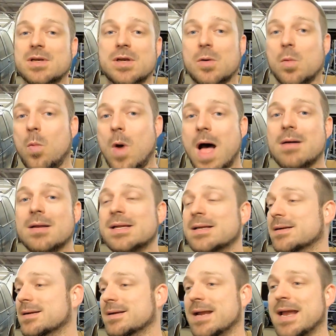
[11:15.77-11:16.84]
your
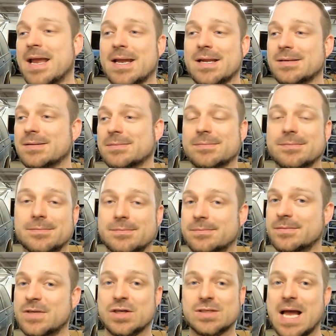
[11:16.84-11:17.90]
wallet and
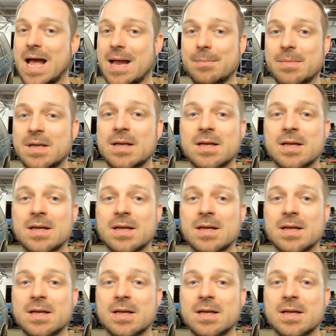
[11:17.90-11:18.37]
your time,